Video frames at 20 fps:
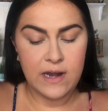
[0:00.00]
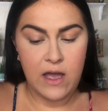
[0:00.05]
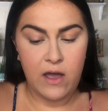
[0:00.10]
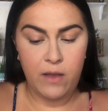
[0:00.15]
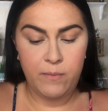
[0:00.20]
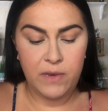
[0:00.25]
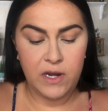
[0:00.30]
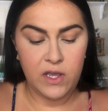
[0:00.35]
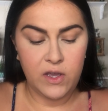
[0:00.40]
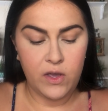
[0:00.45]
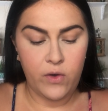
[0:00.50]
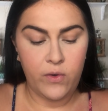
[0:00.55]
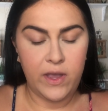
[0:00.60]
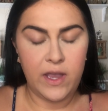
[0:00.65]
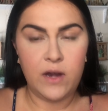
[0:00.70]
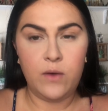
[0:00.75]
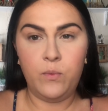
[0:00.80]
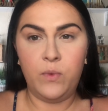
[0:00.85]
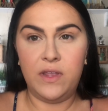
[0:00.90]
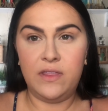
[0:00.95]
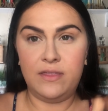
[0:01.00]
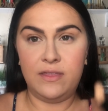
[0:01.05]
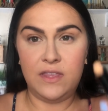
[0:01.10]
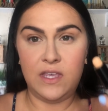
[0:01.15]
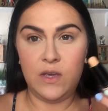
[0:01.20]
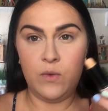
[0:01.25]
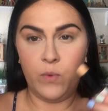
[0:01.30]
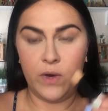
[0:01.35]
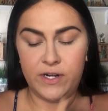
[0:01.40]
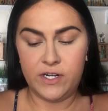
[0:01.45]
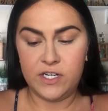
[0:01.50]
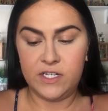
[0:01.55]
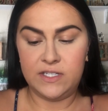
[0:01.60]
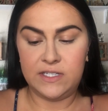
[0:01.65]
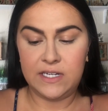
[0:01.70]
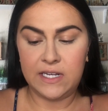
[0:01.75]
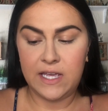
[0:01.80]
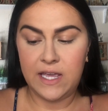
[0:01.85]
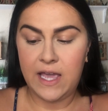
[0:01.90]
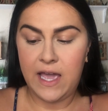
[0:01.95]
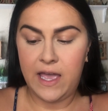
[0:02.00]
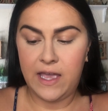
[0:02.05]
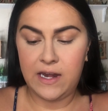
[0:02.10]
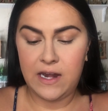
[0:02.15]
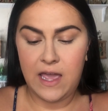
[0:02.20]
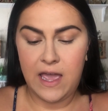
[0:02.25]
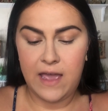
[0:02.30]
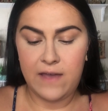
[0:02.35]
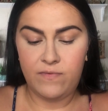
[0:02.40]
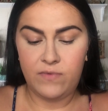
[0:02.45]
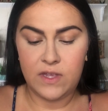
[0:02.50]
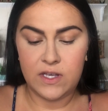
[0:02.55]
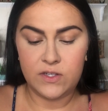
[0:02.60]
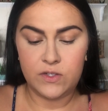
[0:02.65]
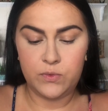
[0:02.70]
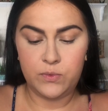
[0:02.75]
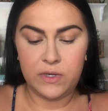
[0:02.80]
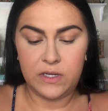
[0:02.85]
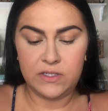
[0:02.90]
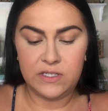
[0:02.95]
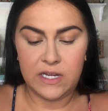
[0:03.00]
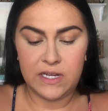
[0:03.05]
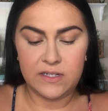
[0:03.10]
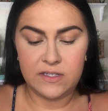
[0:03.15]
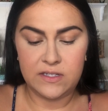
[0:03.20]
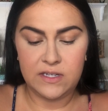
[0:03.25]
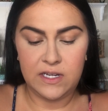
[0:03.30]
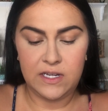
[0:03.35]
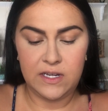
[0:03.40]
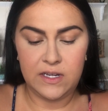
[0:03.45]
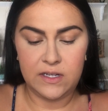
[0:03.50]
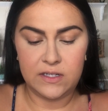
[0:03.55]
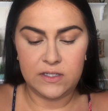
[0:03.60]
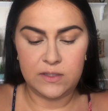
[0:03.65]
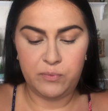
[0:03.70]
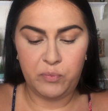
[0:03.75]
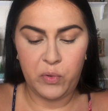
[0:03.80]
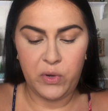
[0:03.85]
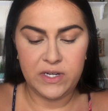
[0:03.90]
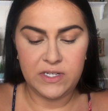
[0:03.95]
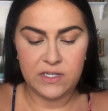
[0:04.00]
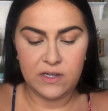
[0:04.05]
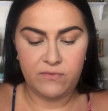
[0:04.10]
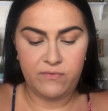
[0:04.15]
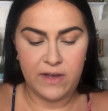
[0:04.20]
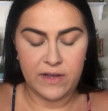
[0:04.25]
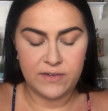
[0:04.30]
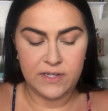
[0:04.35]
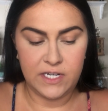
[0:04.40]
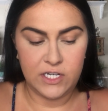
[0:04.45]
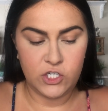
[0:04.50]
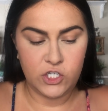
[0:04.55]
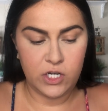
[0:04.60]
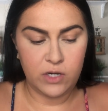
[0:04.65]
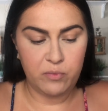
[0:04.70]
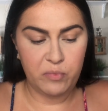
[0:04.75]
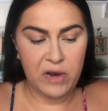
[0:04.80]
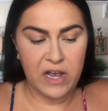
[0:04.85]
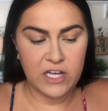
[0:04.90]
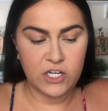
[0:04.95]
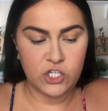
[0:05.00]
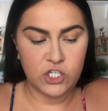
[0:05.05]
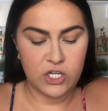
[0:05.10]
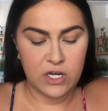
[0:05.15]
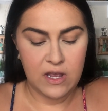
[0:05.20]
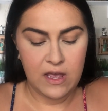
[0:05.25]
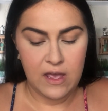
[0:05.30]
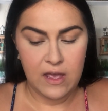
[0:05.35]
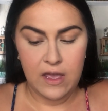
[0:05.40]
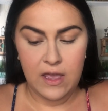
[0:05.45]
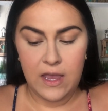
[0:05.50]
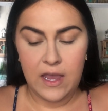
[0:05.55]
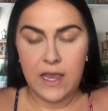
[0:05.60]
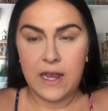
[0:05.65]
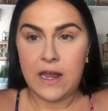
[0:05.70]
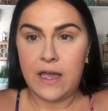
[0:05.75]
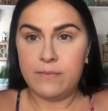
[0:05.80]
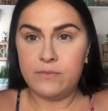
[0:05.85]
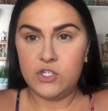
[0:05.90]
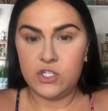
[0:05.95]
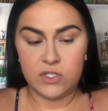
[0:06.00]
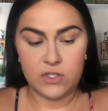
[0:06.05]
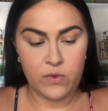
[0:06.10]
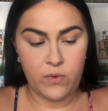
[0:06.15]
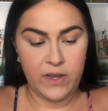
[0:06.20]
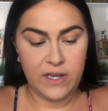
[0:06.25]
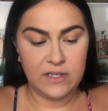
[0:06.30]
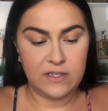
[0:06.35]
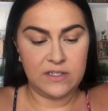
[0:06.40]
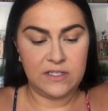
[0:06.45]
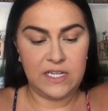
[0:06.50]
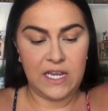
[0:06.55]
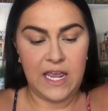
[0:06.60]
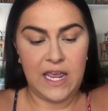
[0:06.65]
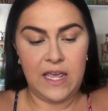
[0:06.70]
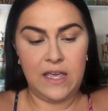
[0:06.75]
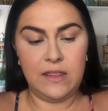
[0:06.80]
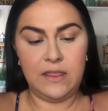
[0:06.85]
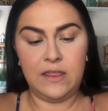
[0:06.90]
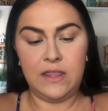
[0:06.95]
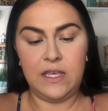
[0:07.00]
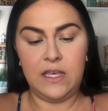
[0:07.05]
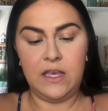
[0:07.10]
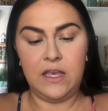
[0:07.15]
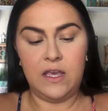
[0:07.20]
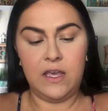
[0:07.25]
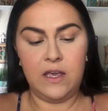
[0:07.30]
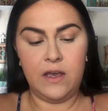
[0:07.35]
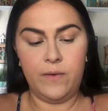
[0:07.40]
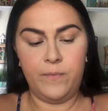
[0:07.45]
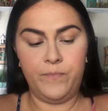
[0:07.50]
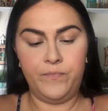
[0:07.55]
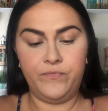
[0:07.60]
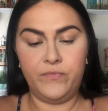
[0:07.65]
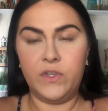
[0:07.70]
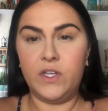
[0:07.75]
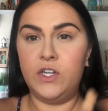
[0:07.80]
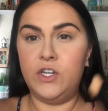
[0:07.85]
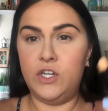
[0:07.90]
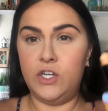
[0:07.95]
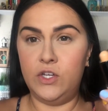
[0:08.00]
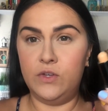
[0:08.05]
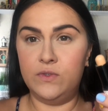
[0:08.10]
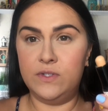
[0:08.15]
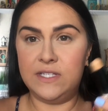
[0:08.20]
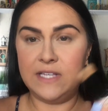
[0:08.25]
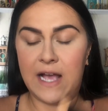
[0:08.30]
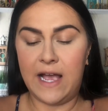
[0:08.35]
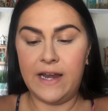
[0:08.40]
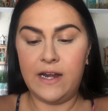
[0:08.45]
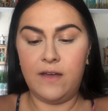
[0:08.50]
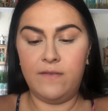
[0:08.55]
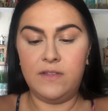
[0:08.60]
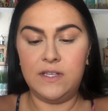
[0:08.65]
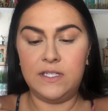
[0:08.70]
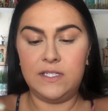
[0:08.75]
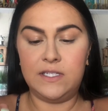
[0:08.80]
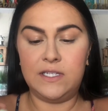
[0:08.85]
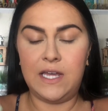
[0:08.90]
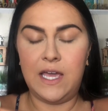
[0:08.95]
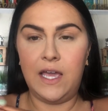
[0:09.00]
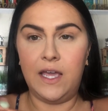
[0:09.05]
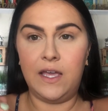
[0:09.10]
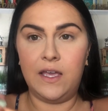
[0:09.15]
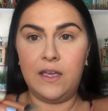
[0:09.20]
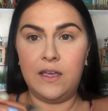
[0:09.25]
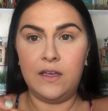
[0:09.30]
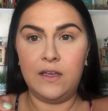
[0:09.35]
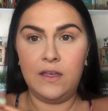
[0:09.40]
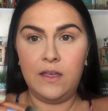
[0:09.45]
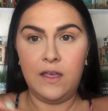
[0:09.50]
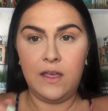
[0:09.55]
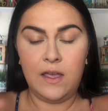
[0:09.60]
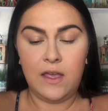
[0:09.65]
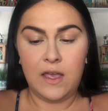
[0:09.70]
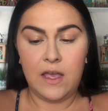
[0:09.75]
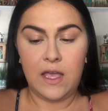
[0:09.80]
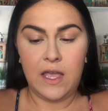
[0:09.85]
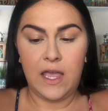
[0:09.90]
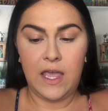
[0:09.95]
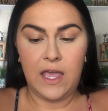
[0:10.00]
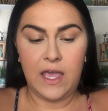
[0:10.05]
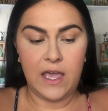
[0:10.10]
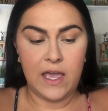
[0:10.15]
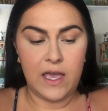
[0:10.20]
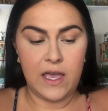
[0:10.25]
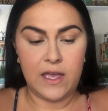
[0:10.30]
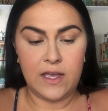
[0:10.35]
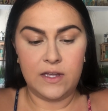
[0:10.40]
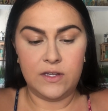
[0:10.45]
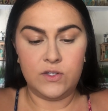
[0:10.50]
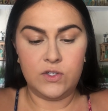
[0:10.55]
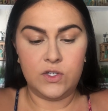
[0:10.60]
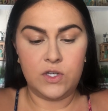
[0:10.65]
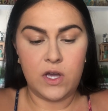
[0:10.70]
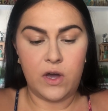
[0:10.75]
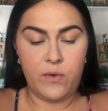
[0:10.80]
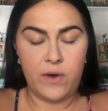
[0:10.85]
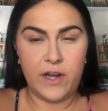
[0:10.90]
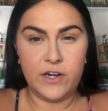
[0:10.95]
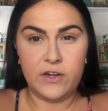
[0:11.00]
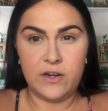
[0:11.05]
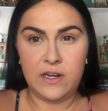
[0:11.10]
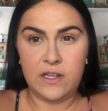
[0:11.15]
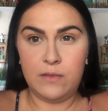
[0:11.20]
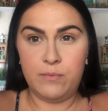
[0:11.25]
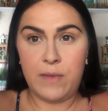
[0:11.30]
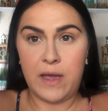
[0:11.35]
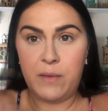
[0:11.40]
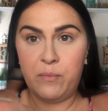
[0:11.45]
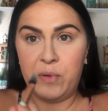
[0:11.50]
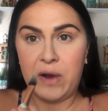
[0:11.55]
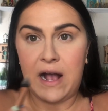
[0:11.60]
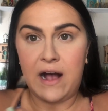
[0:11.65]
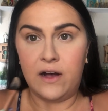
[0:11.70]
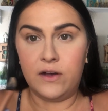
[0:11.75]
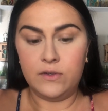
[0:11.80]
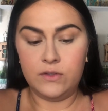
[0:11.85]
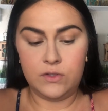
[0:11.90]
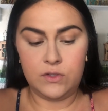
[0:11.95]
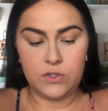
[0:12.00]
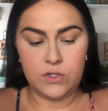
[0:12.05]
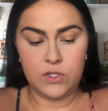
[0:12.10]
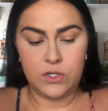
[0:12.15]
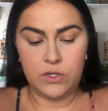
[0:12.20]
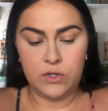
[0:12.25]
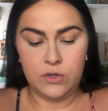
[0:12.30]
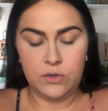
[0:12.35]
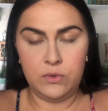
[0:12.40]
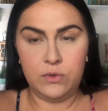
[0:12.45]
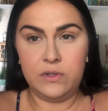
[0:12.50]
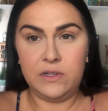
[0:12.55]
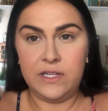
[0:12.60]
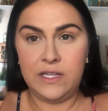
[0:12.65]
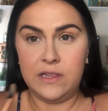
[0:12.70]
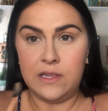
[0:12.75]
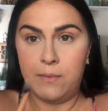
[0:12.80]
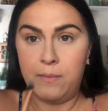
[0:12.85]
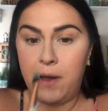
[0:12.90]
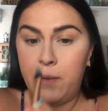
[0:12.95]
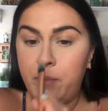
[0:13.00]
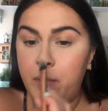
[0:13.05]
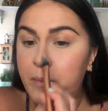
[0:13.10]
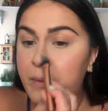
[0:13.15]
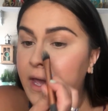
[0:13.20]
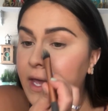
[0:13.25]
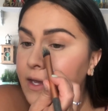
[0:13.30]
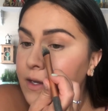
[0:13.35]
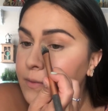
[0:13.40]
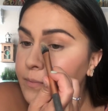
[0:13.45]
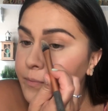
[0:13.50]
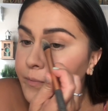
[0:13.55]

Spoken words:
I'm gonna go in with the Wonder Stick again and this Real Techniques pointed foundation brush, and I'm just going to take the nude side of the stick and go underneath my brows to clean them up a bit.